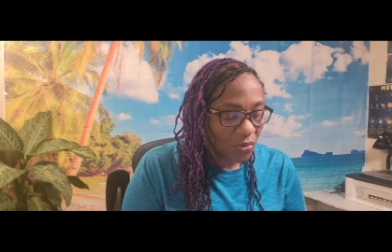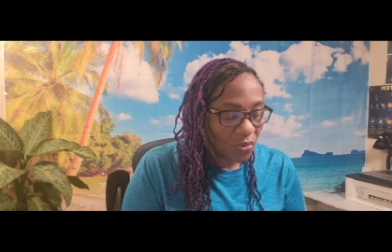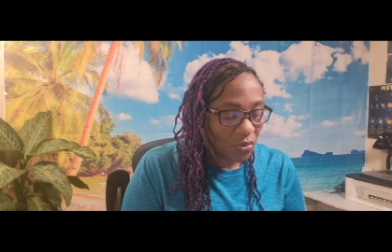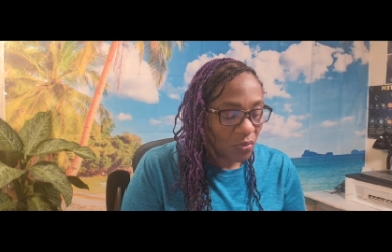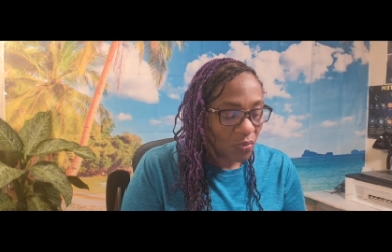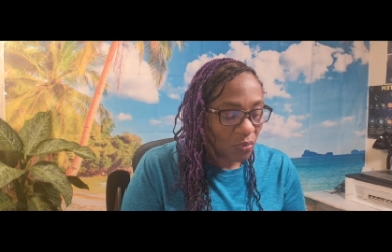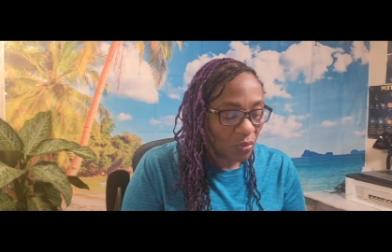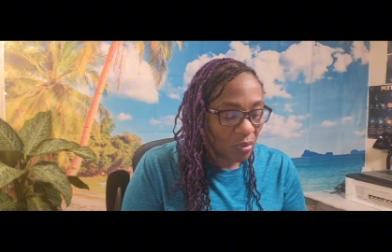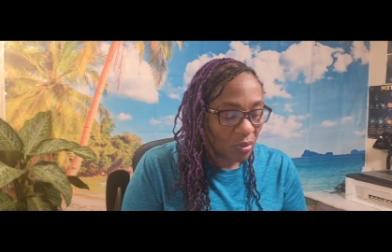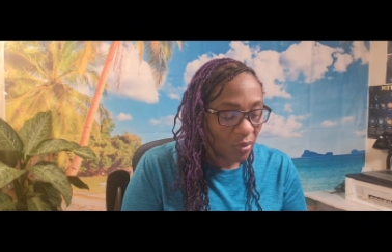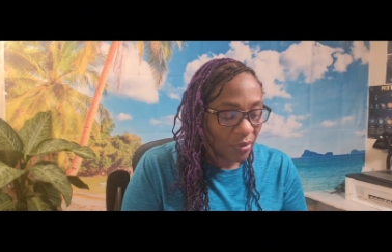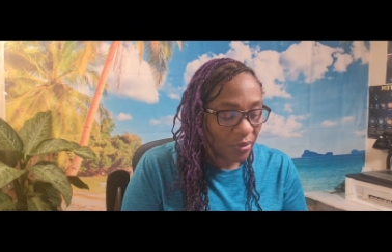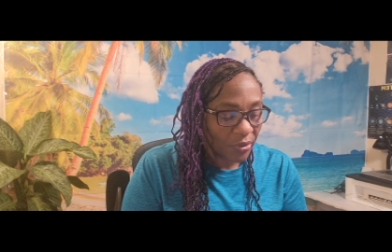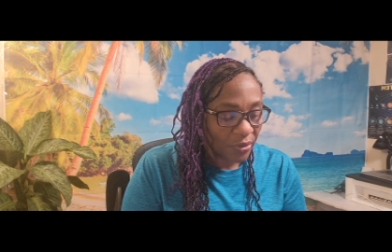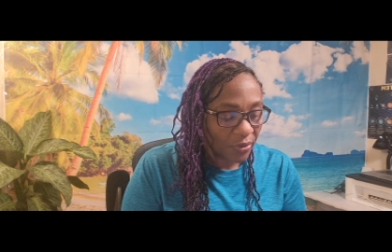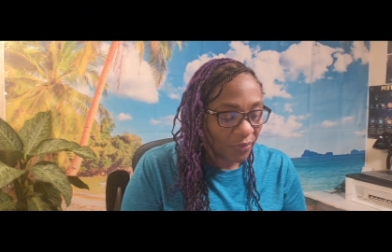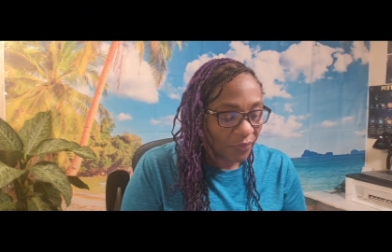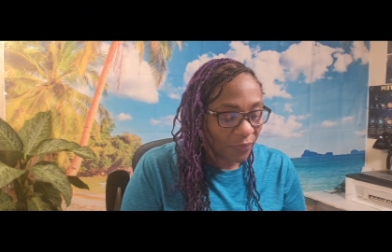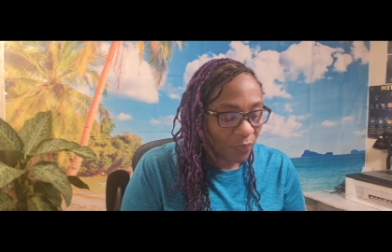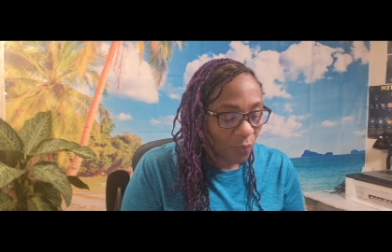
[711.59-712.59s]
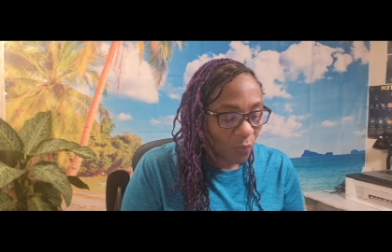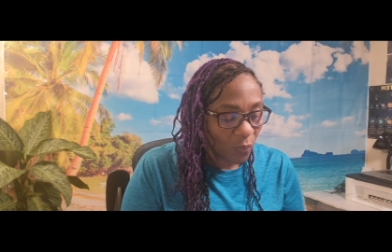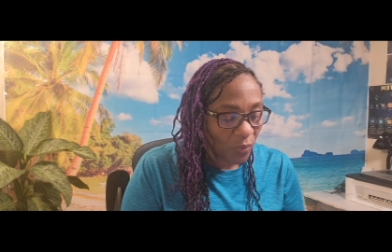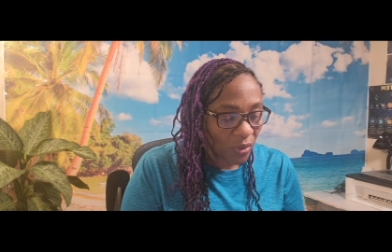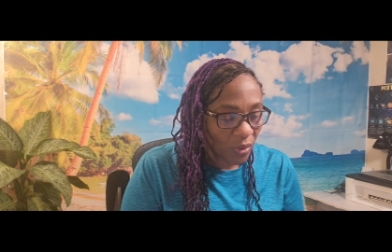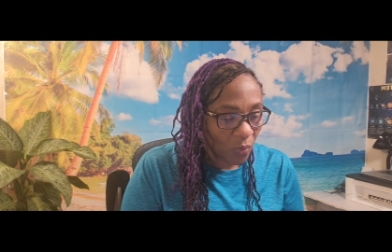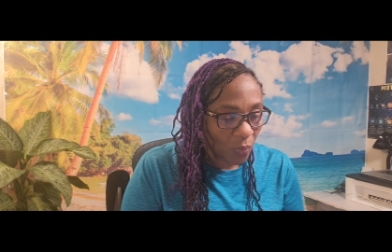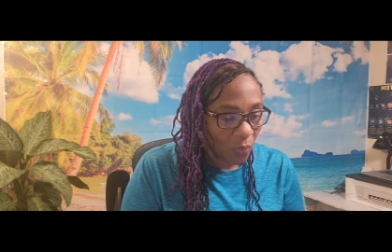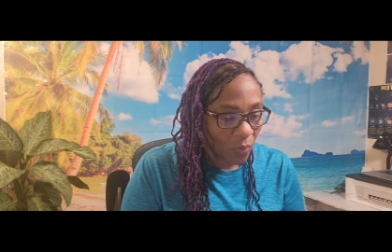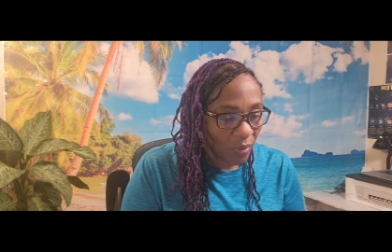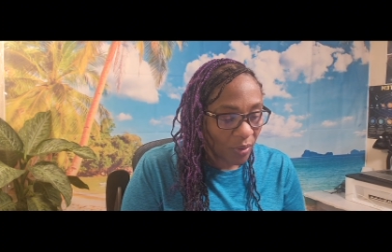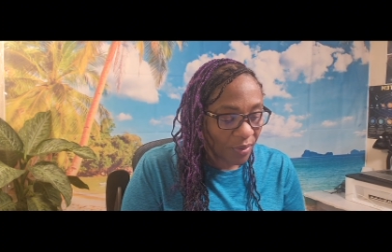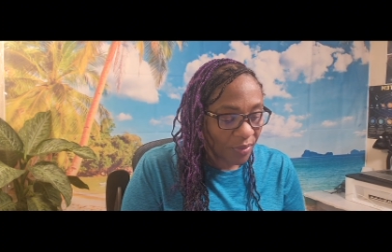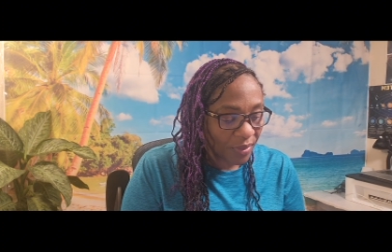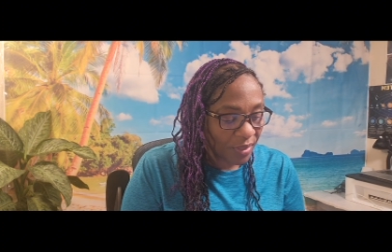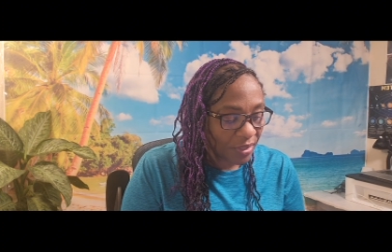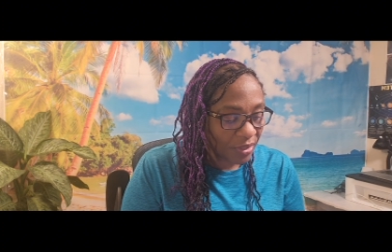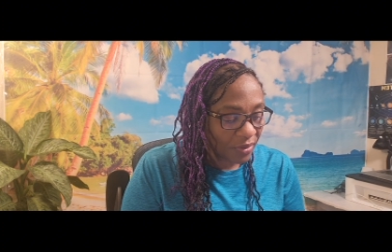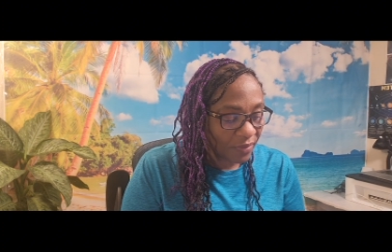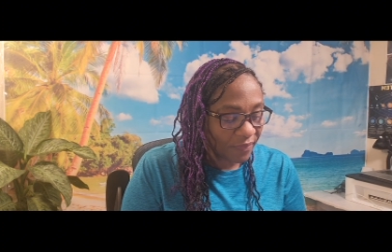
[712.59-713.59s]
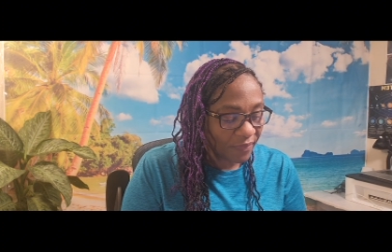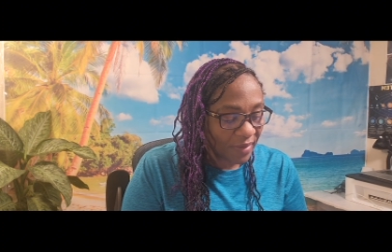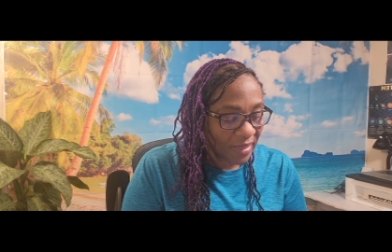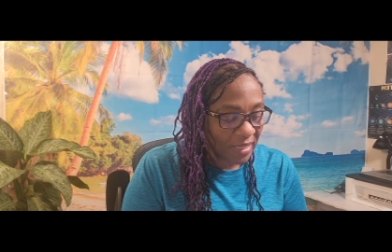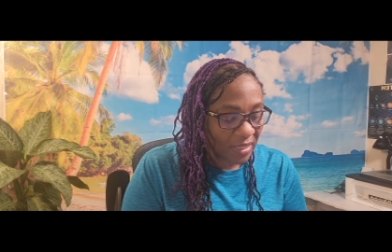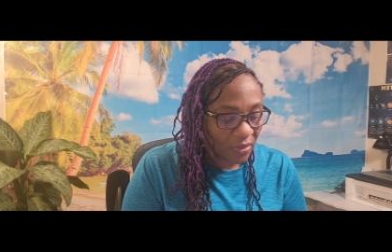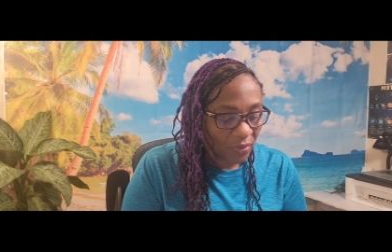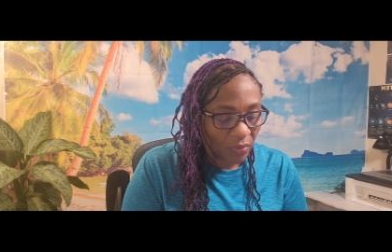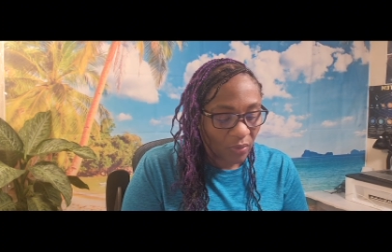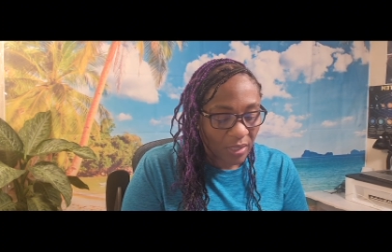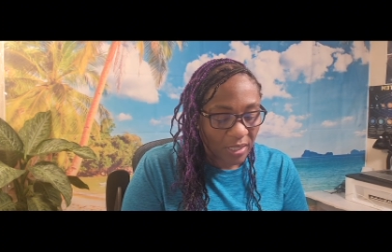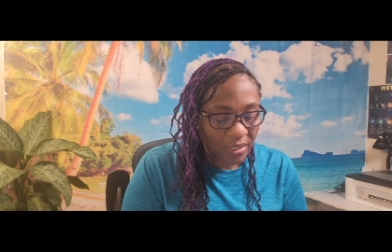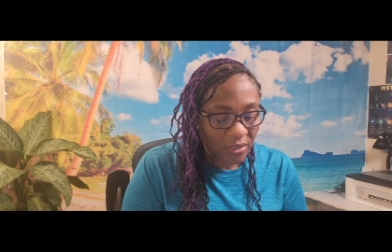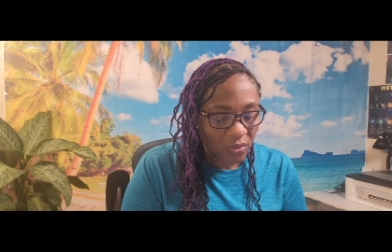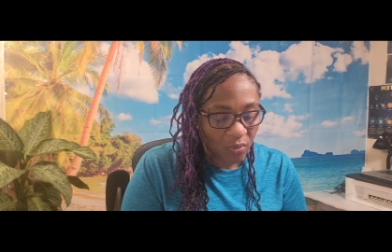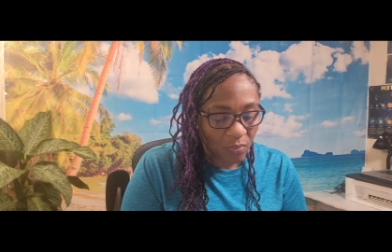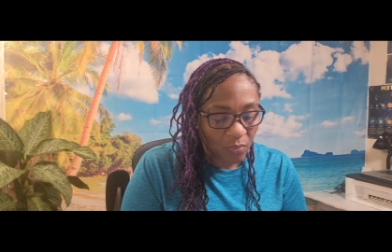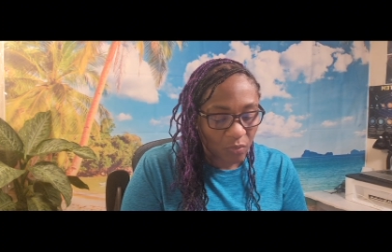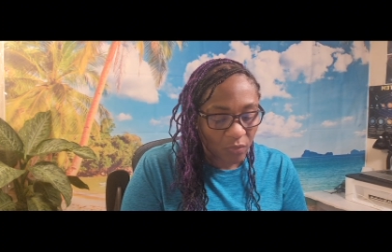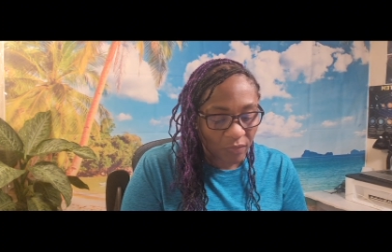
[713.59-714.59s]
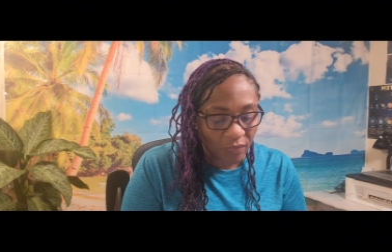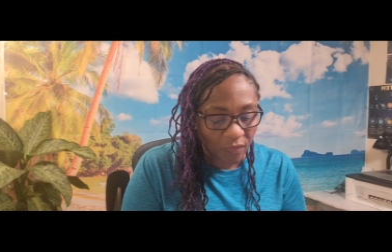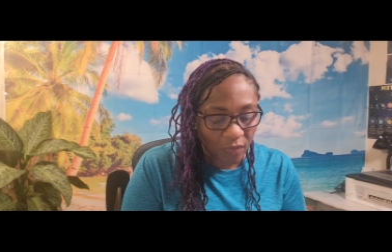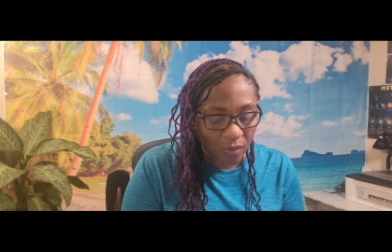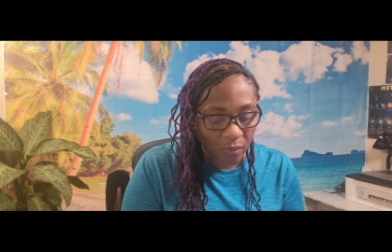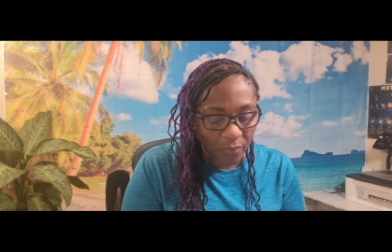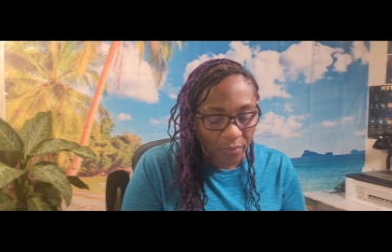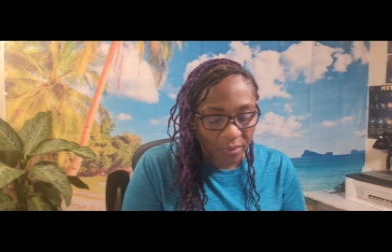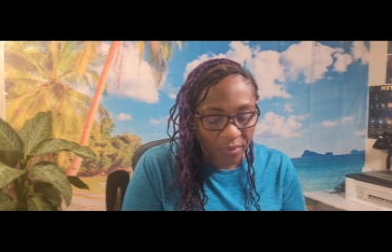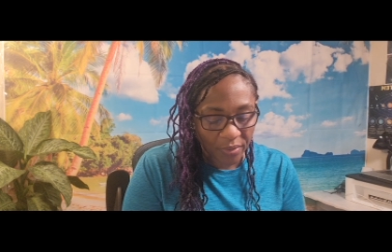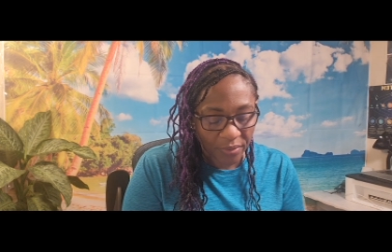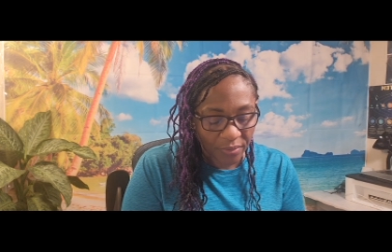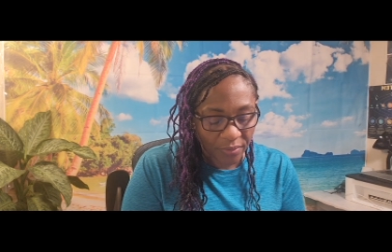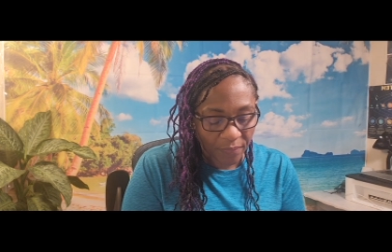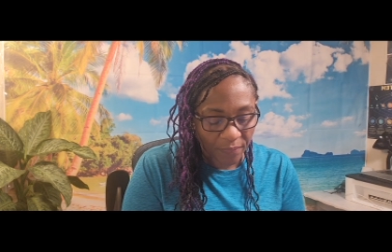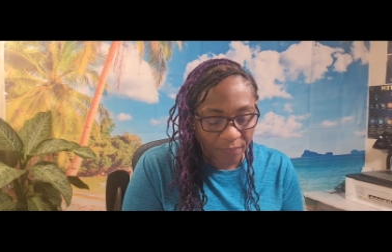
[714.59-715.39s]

you learn your your worth and your value and you move forward